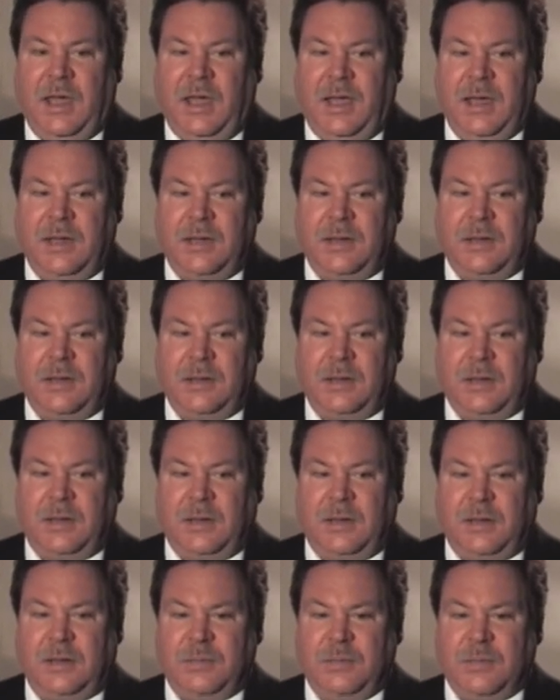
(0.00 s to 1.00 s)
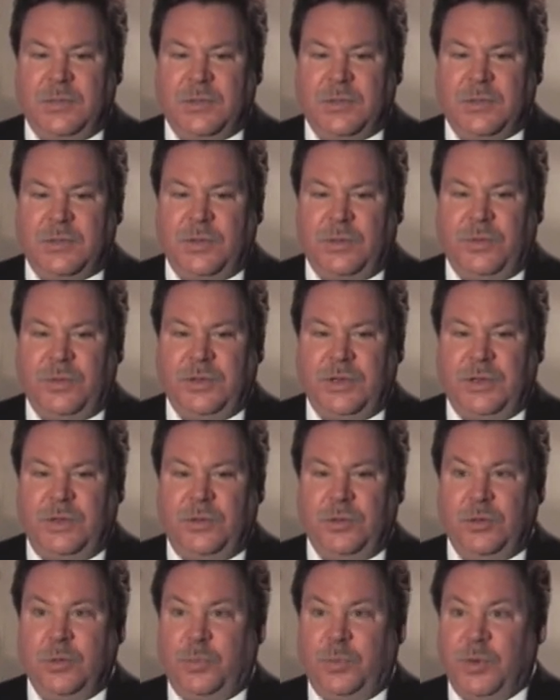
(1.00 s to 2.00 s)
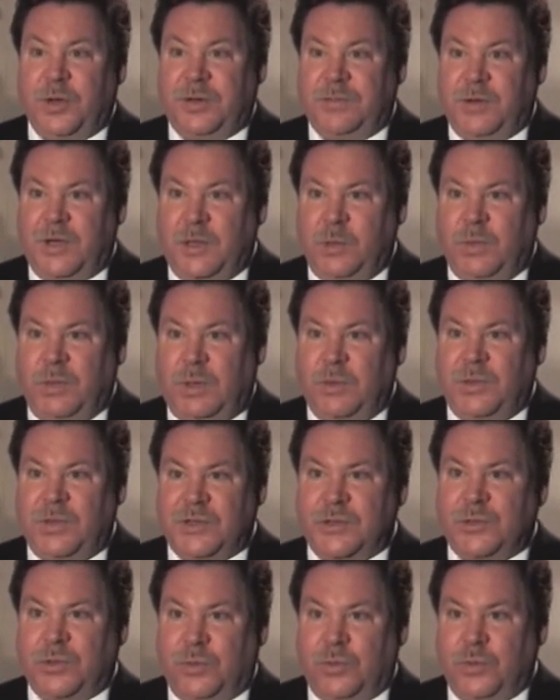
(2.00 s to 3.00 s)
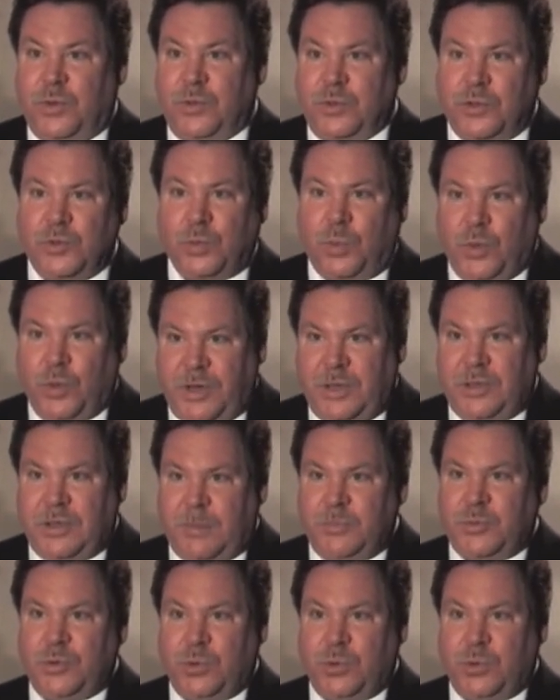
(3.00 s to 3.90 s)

And so the group worked very well with us towards working up